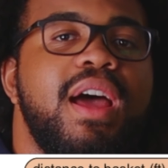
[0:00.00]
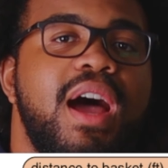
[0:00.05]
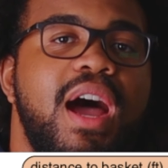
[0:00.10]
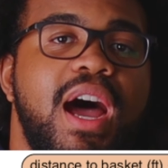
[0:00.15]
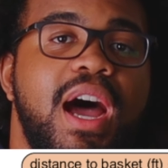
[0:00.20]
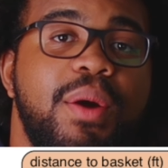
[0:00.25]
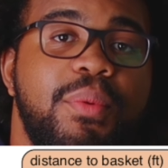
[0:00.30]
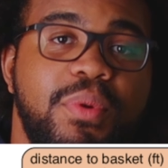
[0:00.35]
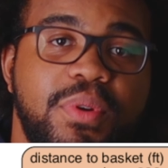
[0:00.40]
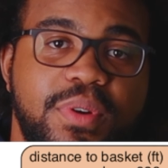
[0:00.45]

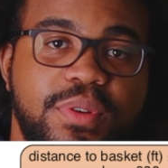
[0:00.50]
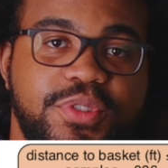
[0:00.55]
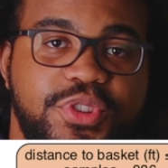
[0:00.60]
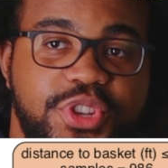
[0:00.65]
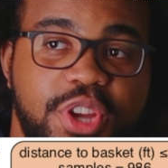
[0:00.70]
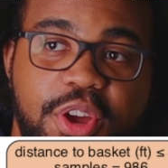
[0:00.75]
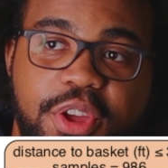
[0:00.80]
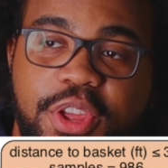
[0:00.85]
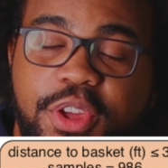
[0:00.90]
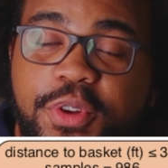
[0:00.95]
will
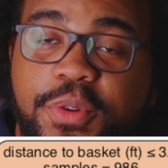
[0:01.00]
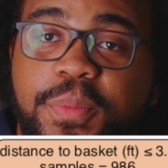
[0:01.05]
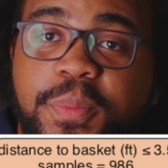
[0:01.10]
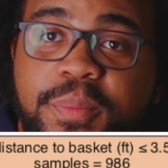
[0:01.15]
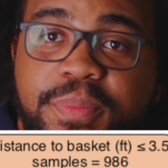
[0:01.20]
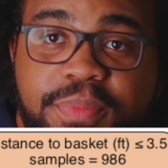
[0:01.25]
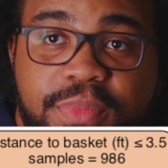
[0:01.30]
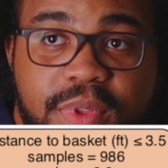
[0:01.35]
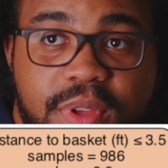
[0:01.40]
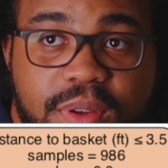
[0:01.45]
show you
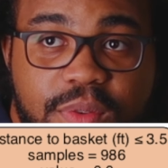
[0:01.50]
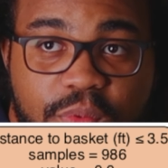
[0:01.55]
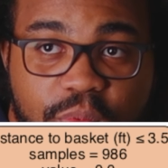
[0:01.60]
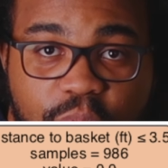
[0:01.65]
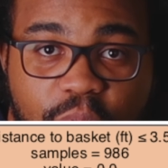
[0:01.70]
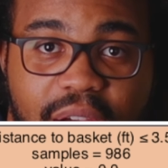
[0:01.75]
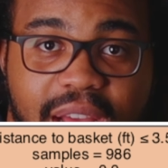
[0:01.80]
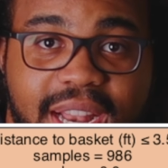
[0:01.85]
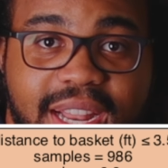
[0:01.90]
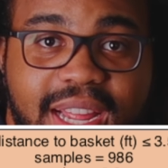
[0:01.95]

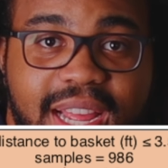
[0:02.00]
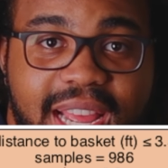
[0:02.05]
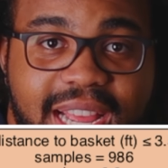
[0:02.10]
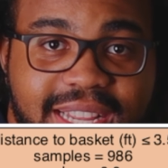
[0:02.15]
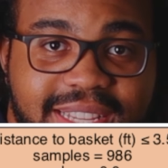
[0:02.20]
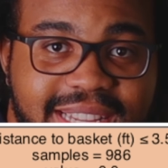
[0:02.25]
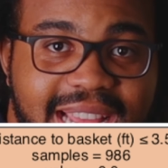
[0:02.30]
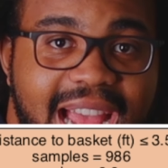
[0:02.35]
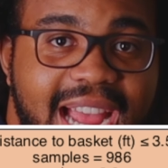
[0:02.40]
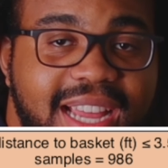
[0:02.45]
what
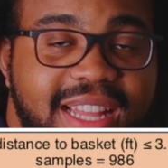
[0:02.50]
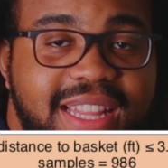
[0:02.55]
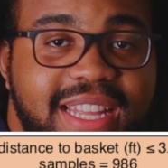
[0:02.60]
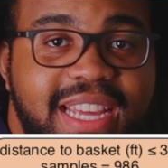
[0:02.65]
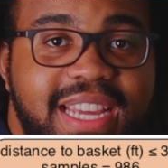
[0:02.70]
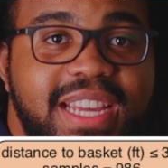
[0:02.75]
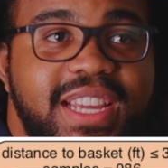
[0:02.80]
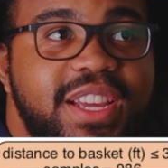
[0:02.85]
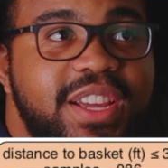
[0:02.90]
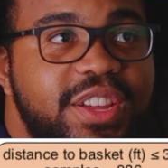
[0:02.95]

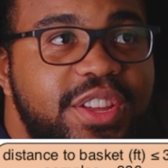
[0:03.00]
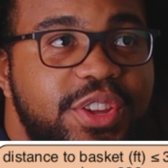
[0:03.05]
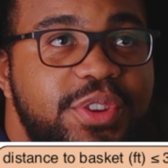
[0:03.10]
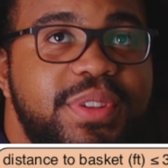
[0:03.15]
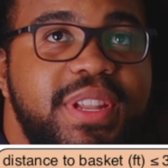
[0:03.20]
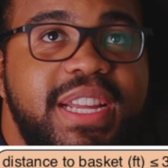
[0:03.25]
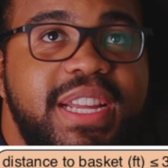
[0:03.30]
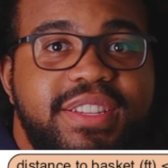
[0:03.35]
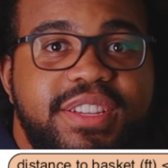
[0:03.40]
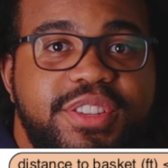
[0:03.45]
exactly
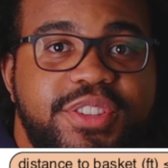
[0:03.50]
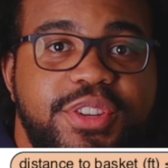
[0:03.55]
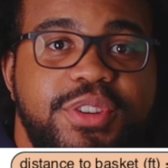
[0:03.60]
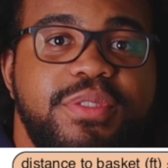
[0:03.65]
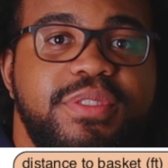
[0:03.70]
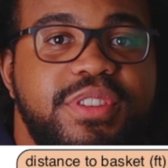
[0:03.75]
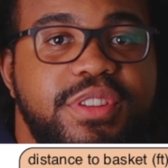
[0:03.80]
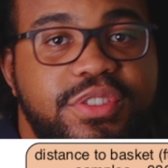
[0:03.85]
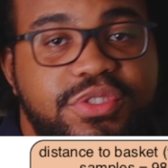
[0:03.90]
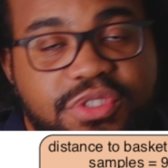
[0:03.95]
you to
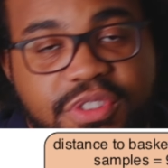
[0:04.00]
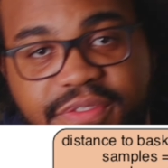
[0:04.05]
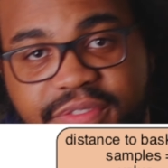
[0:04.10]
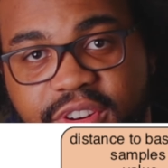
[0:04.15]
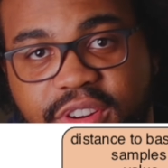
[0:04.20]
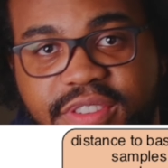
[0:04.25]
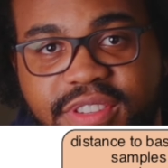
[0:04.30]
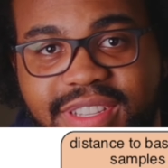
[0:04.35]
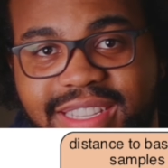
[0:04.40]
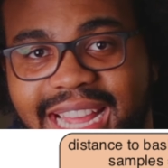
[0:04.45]
do to
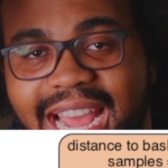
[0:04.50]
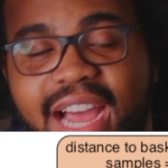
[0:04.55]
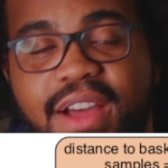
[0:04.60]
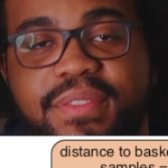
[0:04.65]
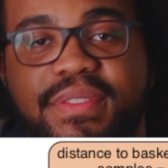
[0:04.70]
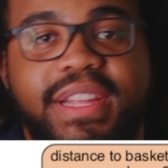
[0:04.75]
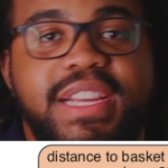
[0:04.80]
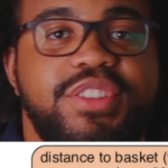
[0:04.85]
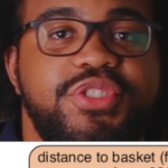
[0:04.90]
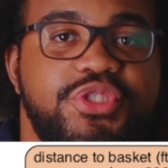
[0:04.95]
traverse
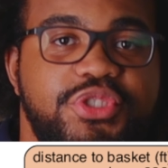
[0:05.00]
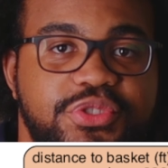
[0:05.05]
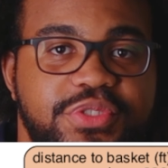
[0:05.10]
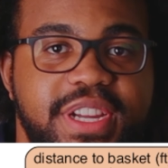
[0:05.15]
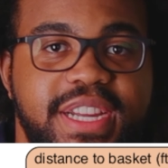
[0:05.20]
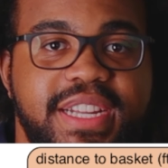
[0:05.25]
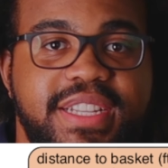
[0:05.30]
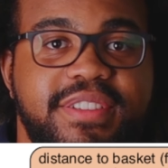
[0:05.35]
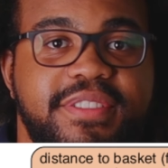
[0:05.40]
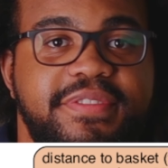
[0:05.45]
down this
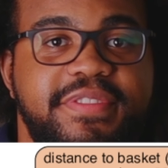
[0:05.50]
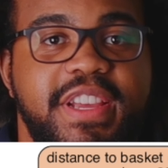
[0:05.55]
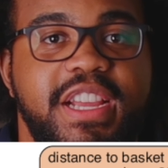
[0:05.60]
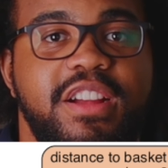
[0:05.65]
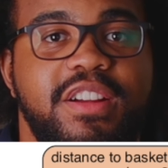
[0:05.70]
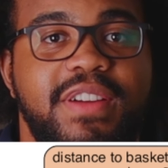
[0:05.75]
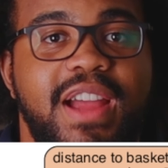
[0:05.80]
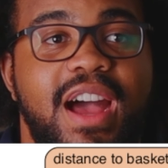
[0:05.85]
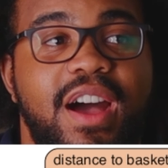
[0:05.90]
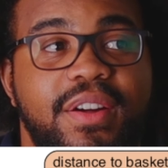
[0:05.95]
tree to
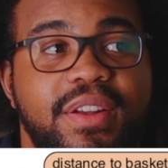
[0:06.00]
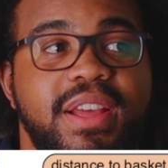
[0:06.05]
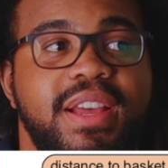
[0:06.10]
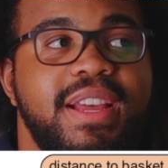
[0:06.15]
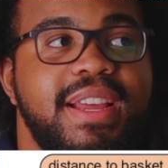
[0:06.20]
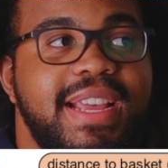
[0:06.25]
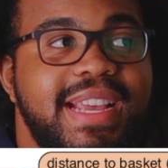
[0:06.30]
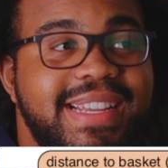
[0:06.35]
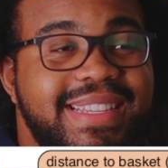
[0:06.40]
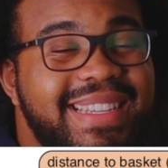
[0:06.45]
figure out,
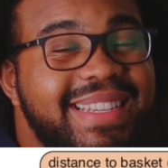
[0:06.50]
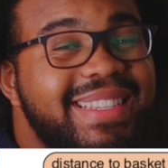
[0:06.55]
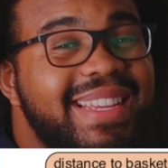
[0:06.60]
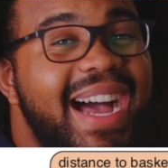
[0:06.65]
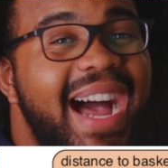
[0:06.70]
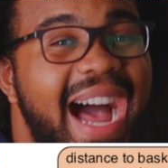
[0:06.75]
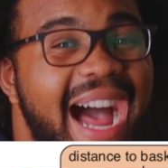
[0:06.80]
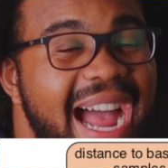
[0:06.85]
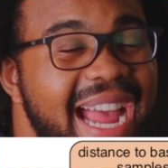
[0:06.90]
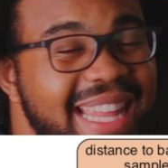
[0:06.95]
is this
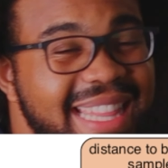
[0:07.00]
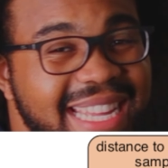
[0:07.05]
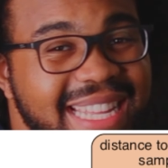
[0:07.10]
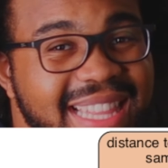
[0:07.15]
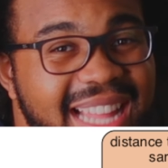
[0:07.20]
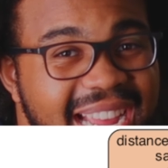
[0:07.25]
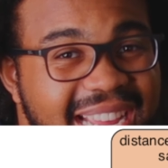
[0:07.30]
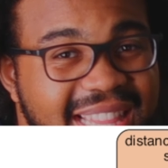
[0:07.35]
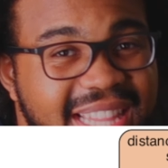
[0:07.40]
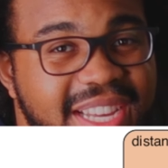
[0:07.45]
a highly
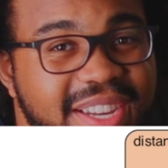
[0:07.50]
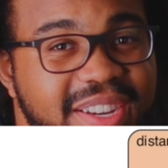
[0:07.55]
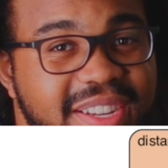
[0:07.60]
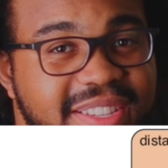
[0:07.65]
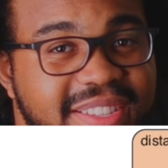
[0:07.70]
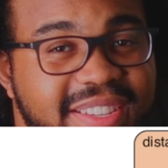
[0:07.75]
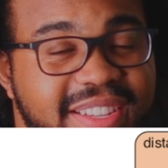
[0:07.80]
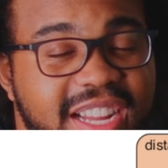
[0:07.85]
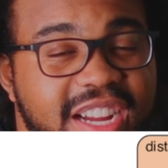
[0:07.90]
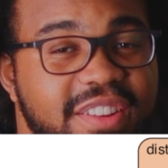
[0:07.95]

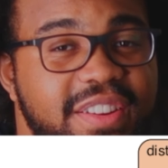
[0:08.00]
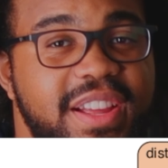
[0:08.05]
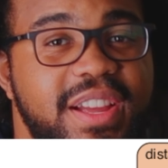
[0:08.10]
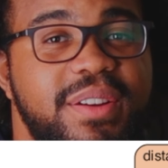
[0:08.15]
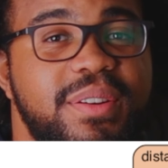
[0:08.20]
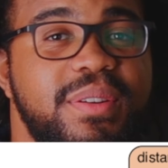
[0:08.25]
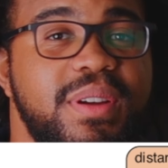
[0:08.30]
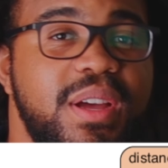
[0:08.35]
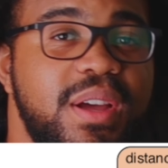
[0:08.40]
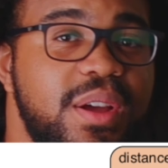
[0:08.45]
likelihood
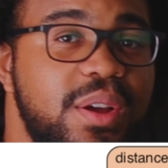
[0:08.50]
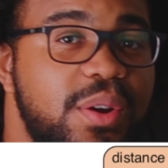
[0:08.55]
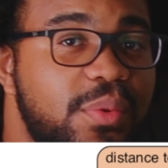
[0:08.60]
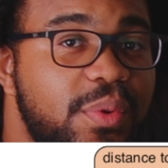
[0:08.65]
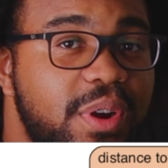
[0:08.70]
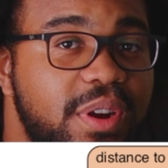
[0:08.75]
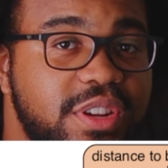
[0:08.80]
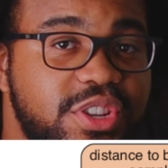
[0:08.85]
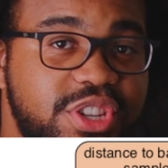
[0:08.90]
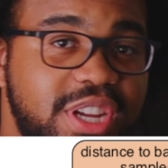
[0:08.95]
scenario
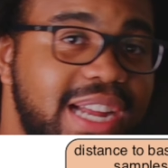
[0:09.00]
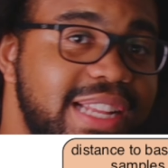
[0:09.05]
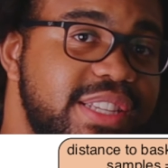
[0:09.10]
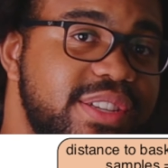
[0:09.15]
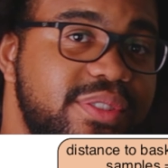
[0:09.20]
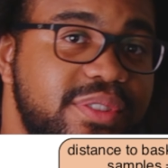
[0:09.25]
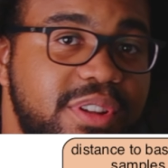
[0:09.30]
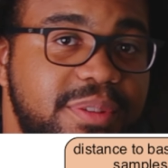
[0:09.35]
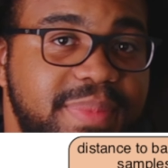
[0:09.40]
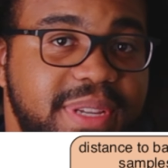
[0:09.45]
where a shot's
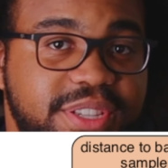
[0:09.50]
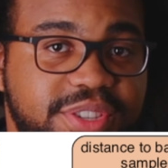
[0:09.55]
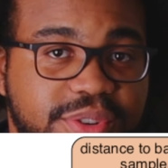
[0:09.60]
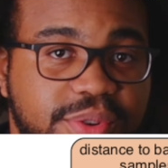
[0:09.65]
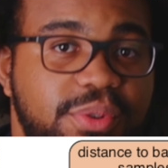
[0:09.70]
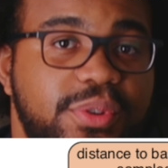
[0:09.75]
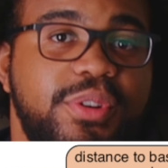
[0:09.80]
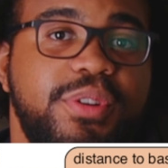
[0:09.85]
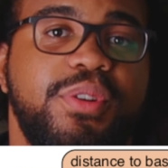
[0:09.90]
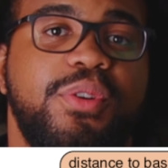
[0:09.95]
going to be
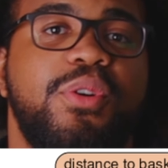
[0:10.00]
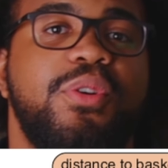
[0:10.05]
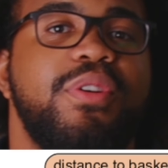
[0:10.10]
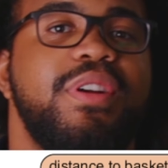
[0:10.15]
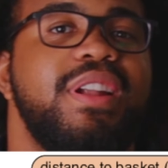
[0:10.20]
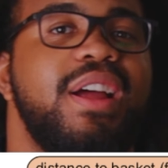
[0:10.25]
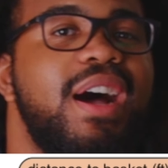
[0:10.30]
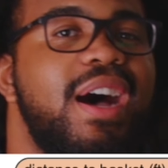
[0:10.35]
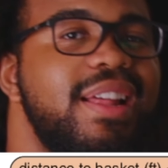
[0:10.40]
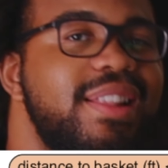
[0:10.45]
scored, or
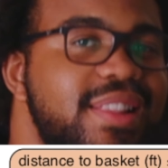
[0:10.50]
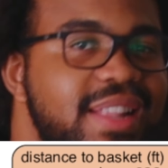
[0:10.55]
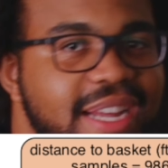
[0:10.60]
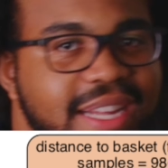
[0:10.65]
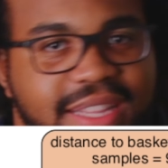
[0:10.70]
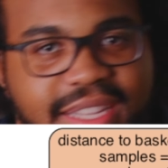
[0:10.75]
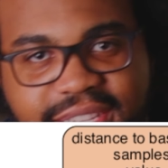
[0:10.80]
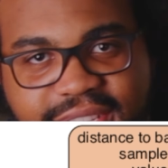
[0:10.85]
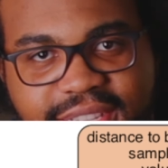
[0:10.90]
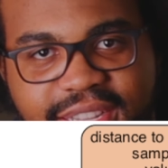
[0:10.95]
an
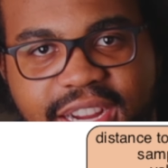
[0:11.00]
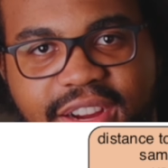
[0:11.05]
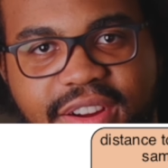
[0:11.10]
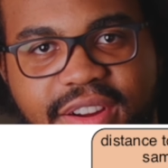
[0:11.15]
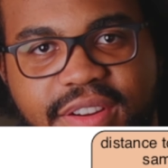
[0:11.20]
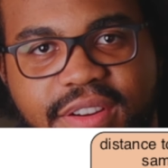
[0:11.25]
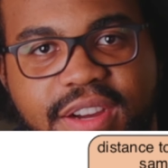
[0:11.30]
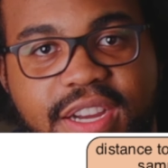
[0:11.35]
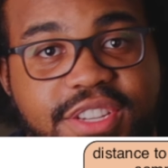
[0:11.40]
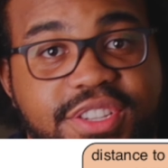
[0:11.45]
unlikely
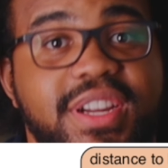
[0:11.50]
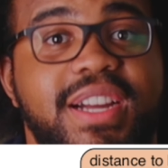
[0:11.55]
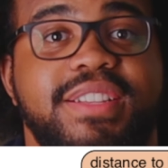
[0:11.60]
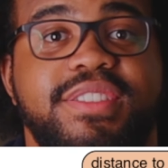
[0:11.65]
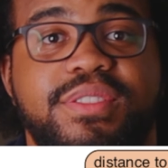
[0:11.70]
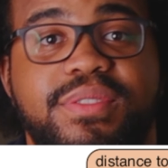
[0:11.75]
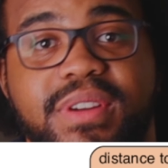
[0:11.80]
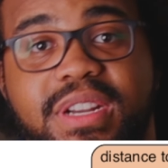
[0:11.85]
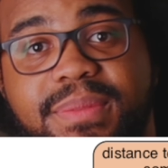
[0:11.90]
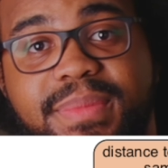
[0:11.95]
scenario a
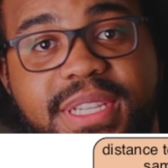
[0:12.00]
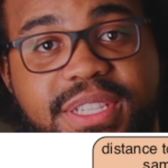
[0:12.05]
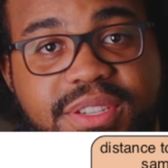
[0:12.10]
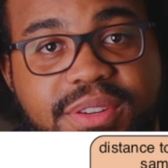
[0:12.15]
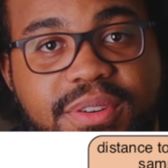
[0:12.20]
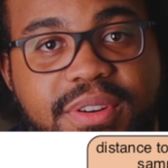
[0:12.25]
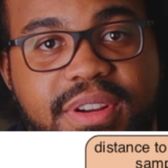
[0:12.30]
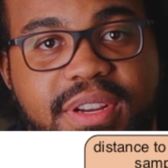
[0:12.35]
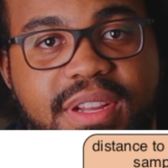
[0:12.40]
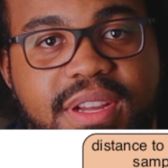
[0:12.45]
shot's going to be scored.